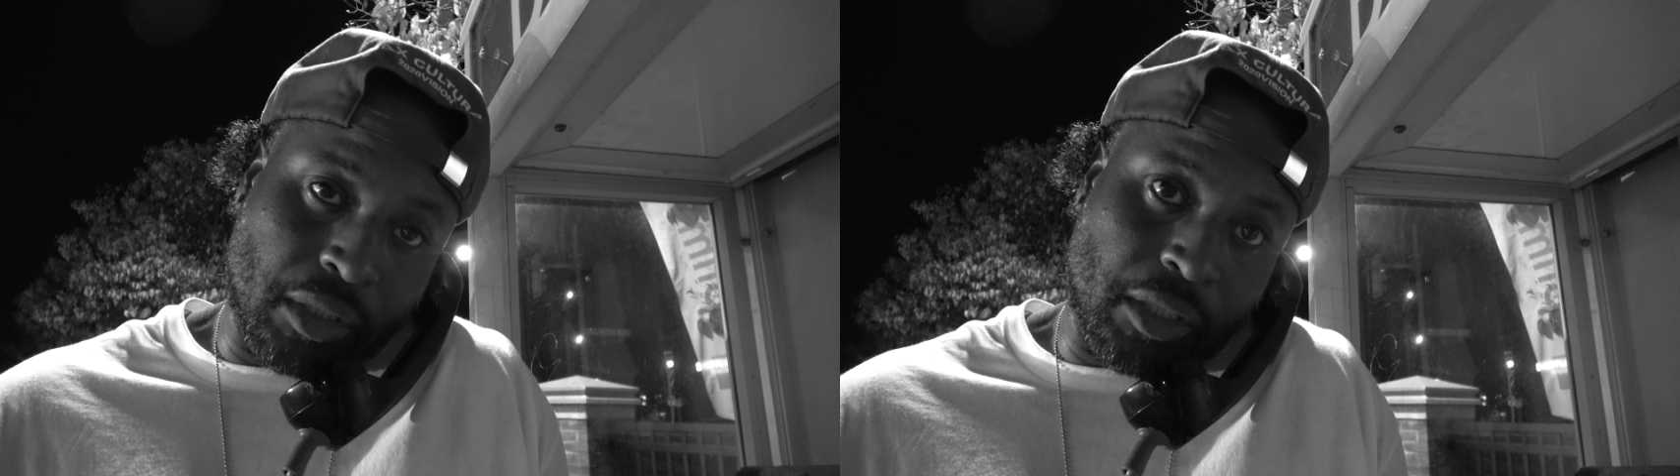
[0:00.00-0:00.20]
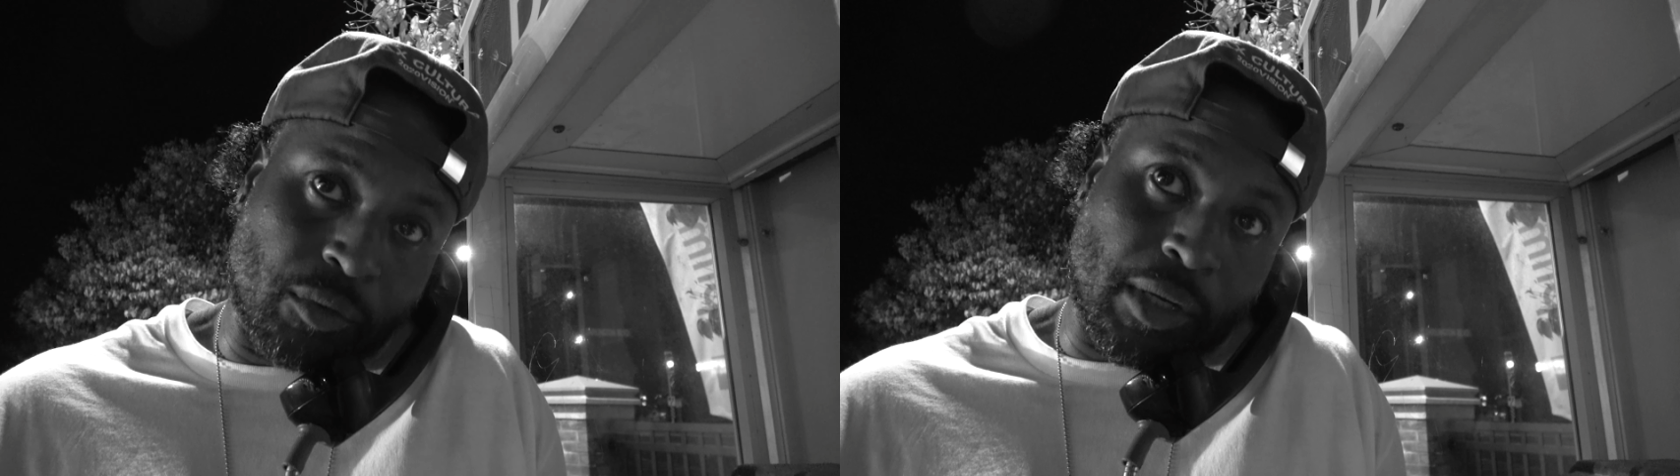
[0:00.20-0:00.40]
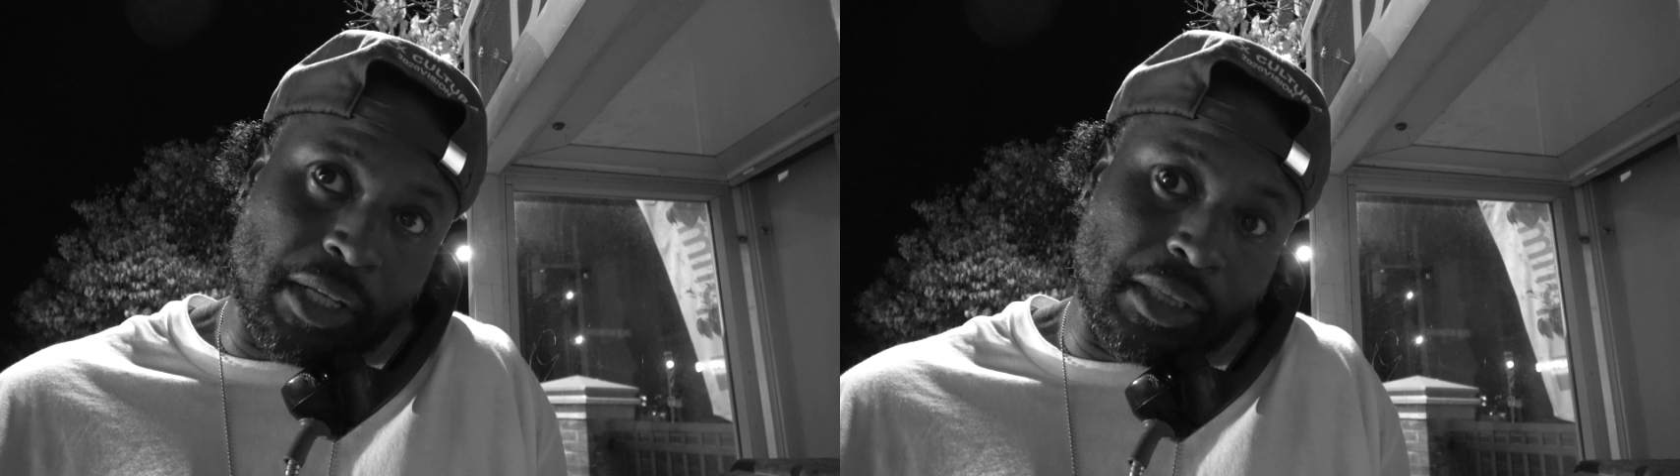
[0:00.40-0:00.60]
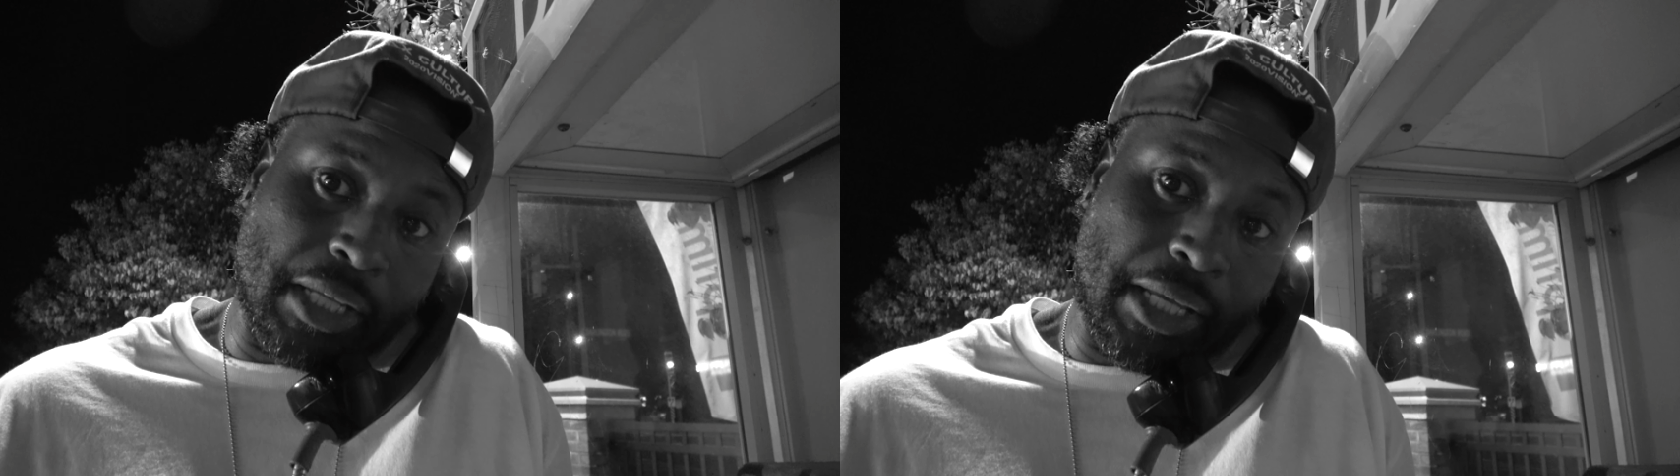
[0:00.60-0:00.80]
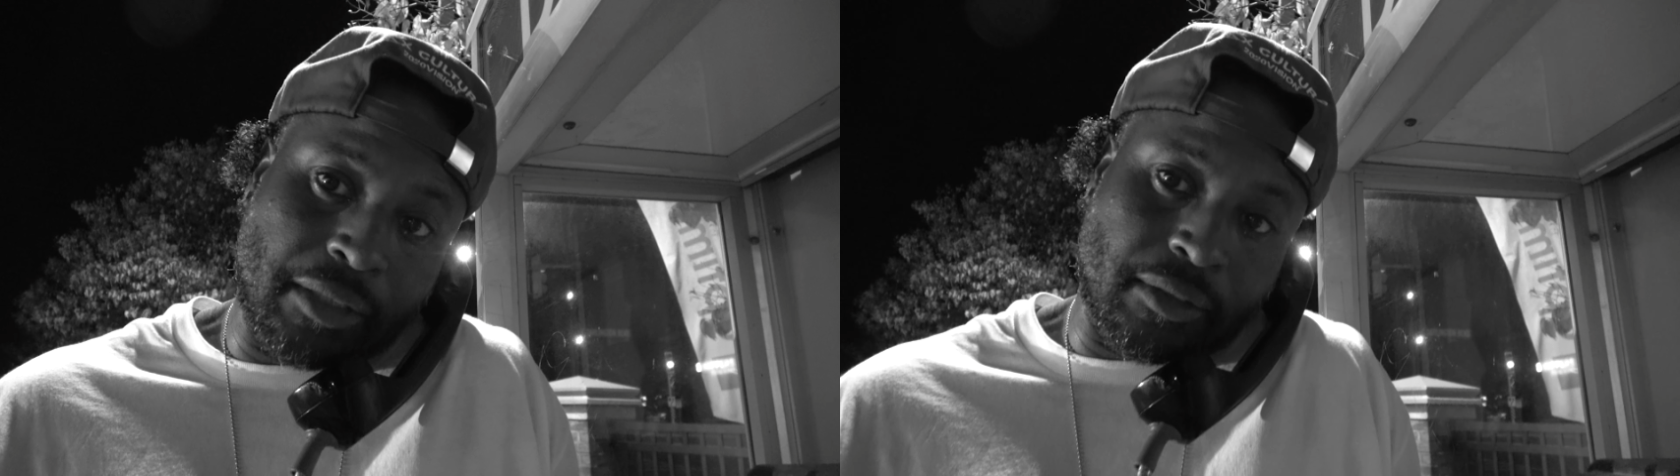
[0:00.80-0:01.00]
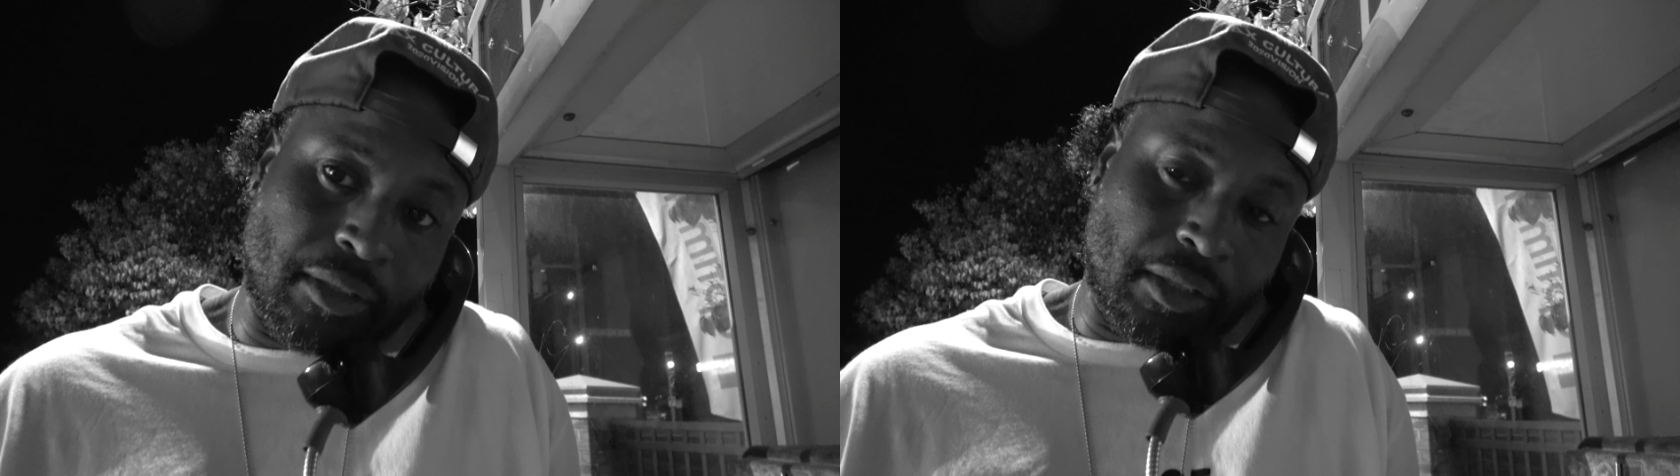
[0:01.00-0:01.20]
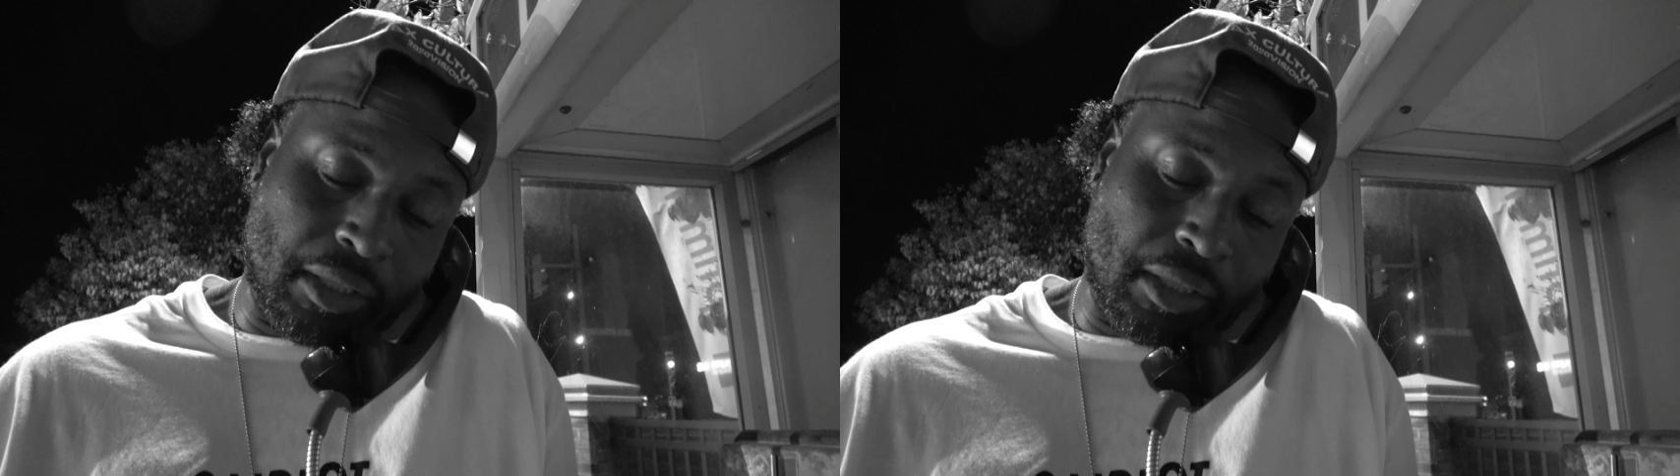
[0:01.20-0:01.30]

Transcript: and it ran late and